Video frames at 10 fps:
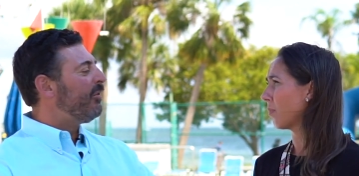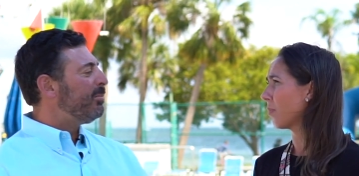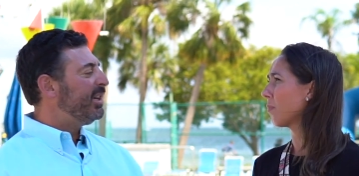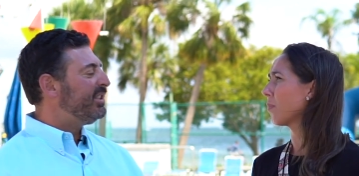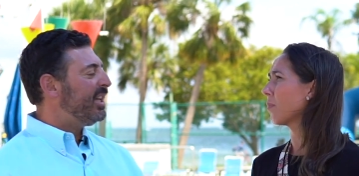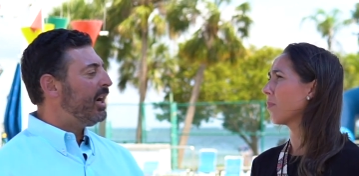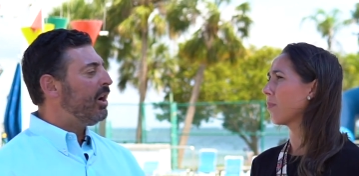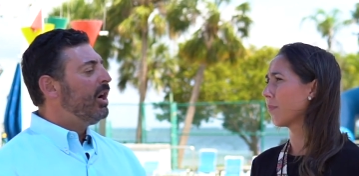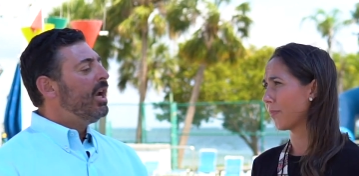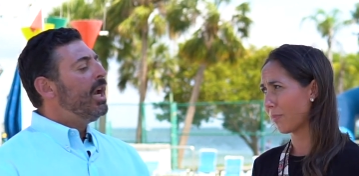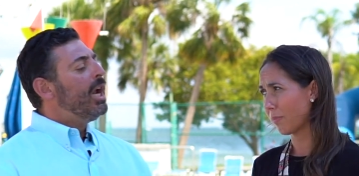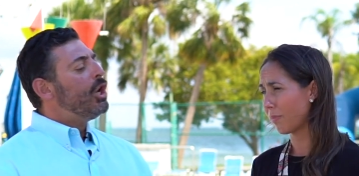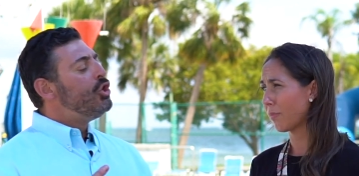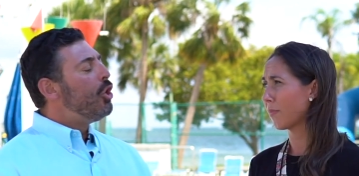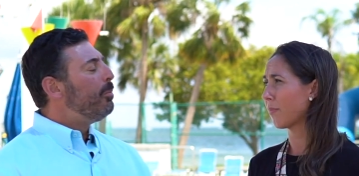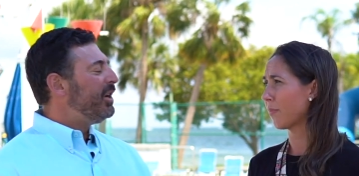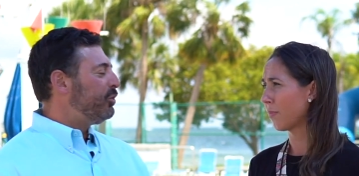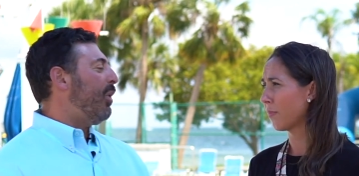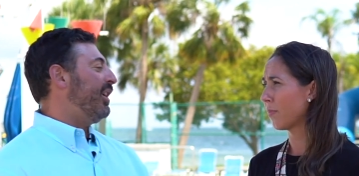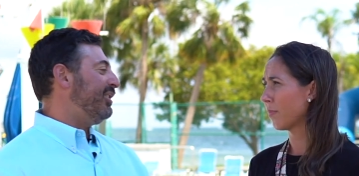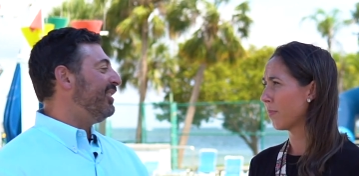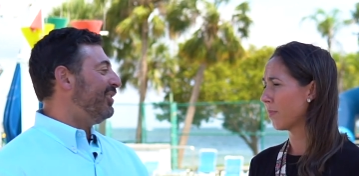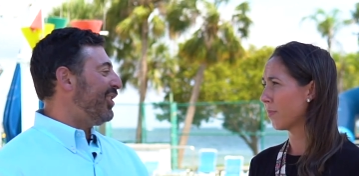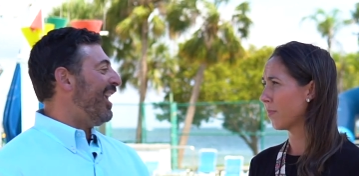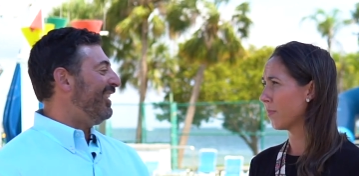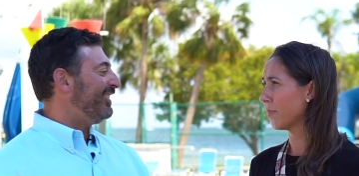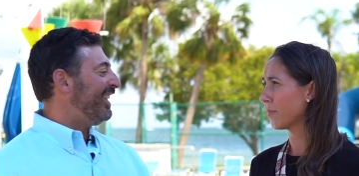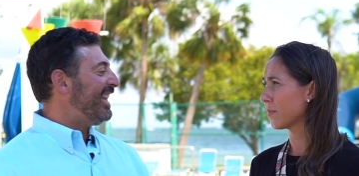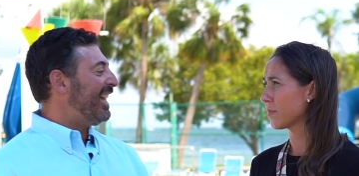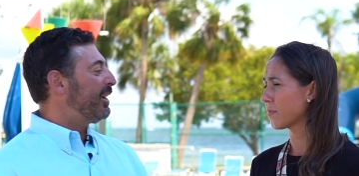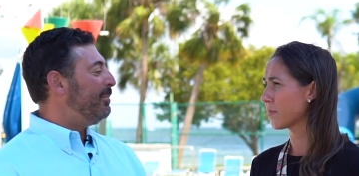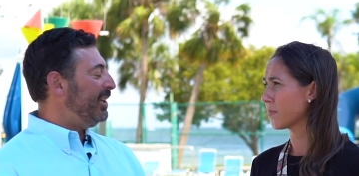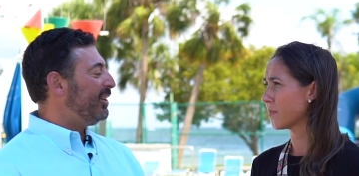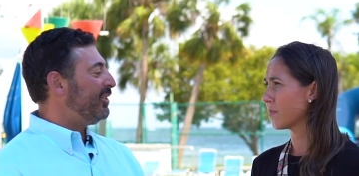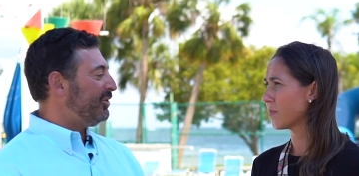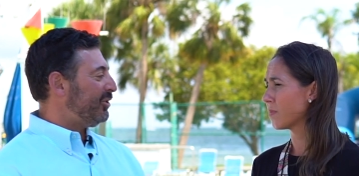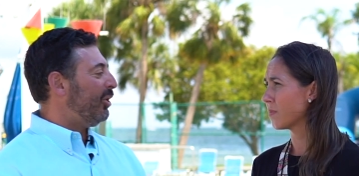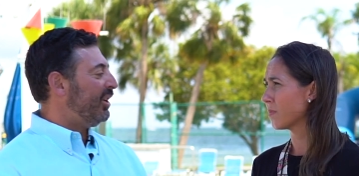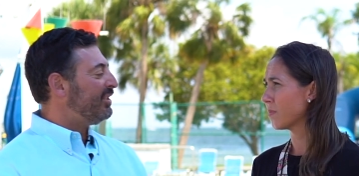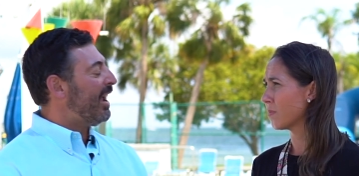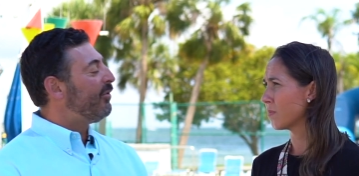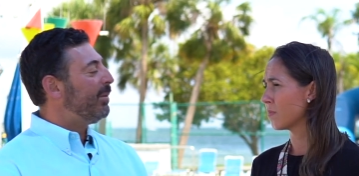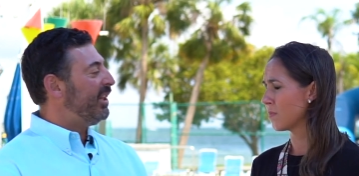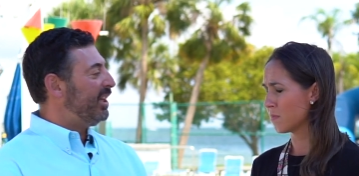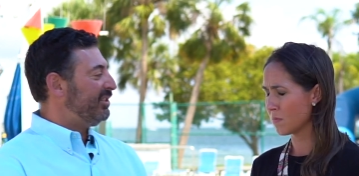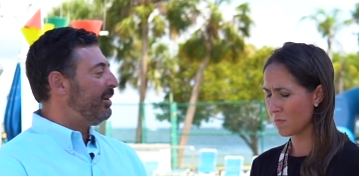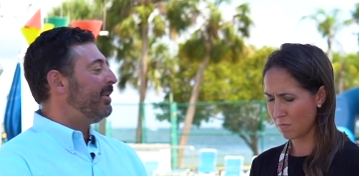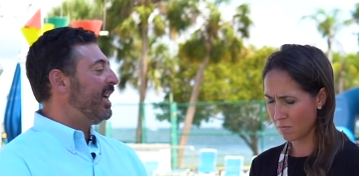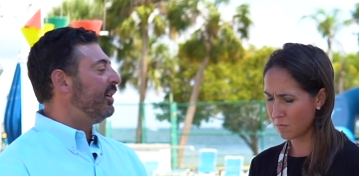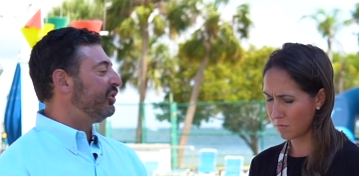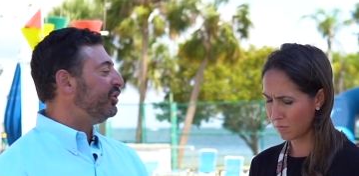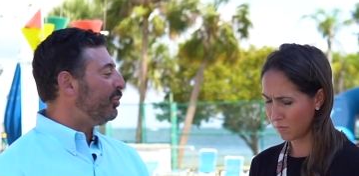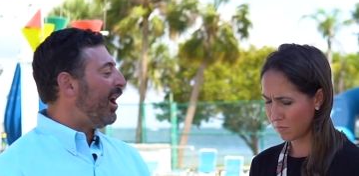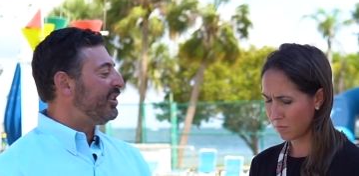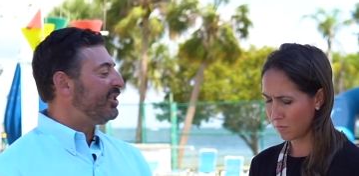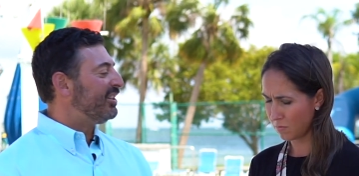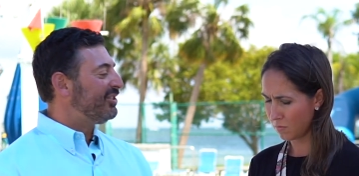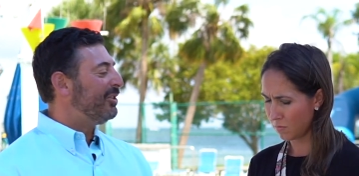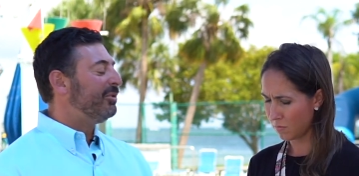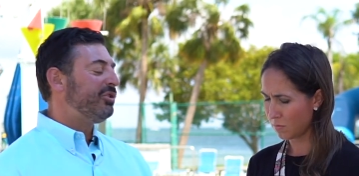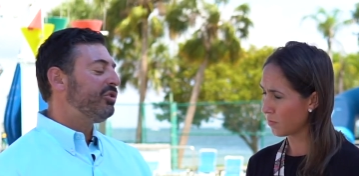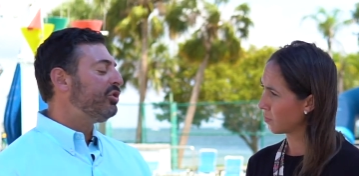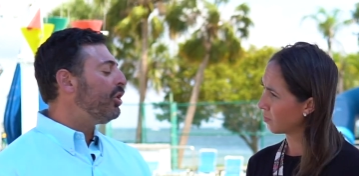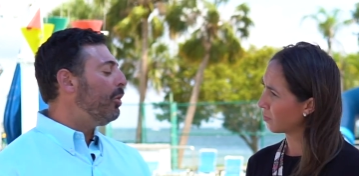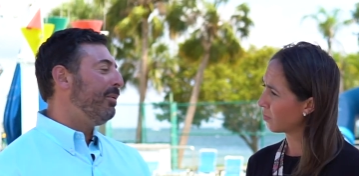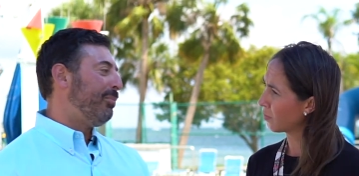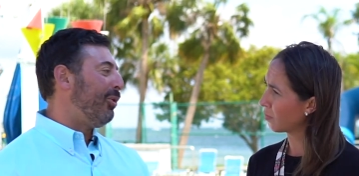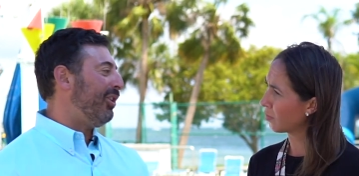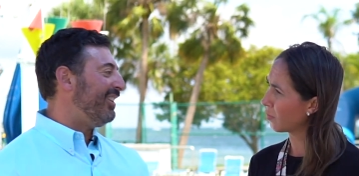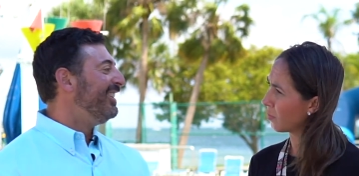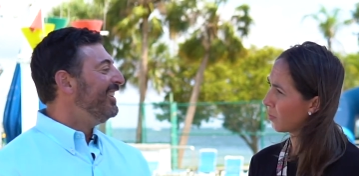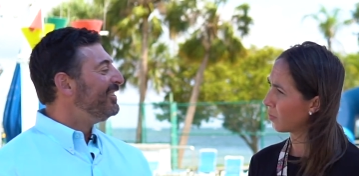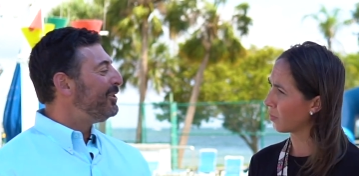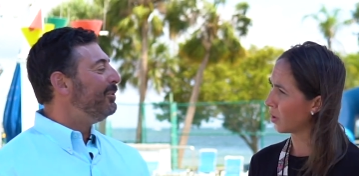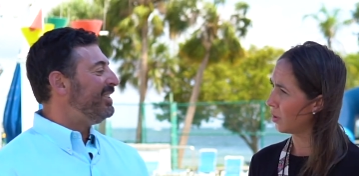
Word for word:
Speaker 1: everybody's there nobody's watching the child and that could be the concern is everybody thinks somebody else is watching so it's so important to